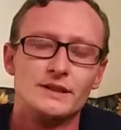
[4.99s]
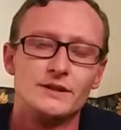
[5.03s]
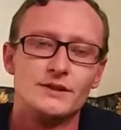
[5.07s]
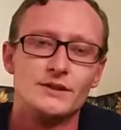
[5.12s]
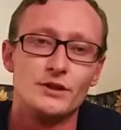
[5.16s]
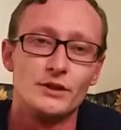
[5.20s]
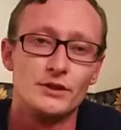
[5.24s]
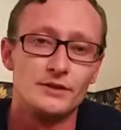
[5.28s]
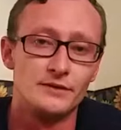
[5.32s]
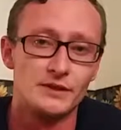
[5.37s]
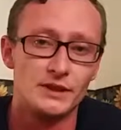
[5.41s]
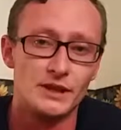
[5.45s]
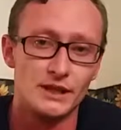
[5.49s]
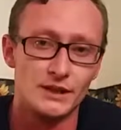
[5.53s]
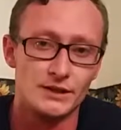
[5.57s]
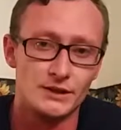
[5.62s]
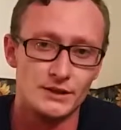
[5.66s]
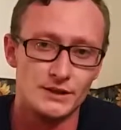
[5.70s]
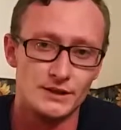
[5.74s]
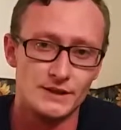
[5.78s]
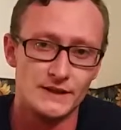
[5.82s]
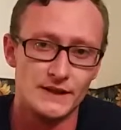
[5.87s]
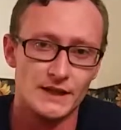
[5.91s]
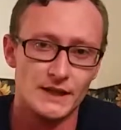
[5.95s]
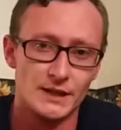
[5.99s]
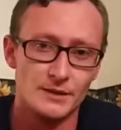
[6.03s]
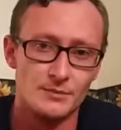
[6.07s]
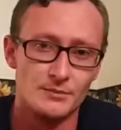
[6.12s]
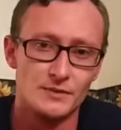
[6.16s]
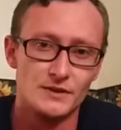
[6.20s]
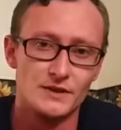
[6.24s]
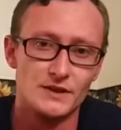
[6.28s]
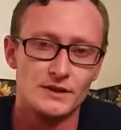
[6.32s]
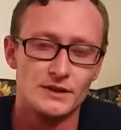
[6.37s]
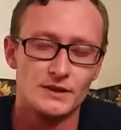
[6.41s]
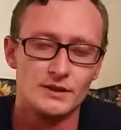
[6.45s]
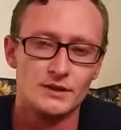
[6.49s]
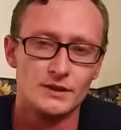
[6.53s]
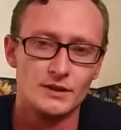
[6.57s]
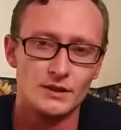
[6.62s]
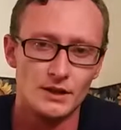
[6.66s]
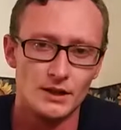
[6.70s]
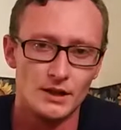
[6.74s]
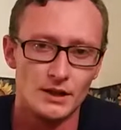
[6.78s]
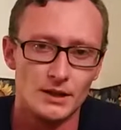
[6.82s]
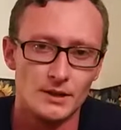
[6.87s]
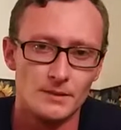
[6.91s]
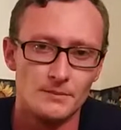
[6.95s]
in certification exams
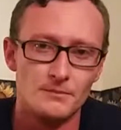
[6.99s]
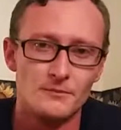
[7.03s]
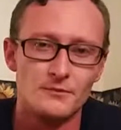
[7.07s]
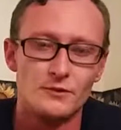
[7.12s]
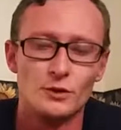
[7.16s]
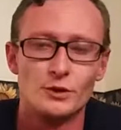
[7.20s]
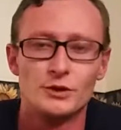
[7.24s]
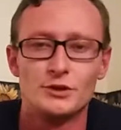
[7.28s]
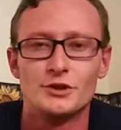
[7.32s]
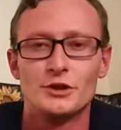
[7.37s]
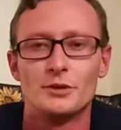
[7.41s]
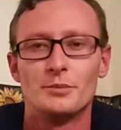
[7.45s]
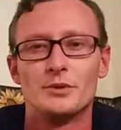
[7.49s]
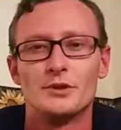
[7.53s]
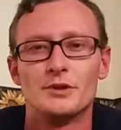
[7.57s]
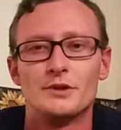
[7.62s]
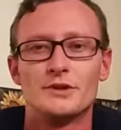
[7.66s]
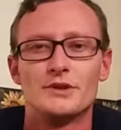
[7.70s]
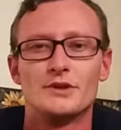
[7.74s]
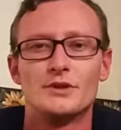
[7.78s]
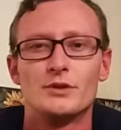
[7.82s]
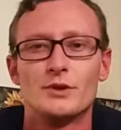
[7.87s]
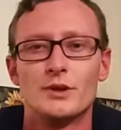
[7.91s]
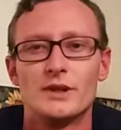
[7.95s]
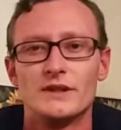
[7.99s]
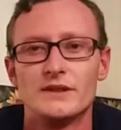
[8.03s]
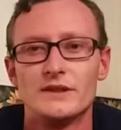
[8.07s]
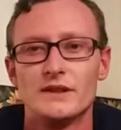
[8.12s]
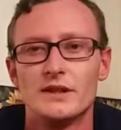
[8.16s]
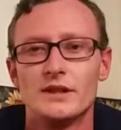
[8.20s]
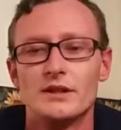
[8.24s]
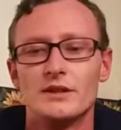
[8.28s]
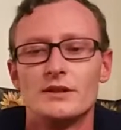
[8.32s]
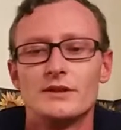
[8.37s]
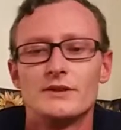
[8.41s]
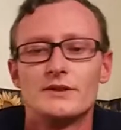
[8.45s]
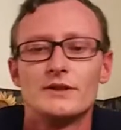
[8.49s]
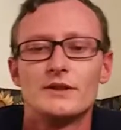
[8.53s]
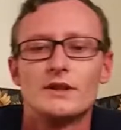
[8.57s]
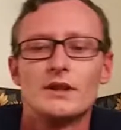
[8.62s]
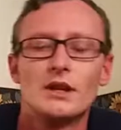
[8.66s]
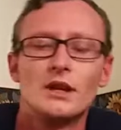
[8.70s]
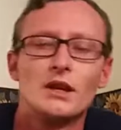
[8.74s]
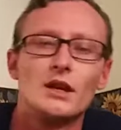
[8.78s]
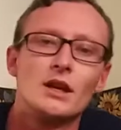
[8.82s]
for interpreters and translators.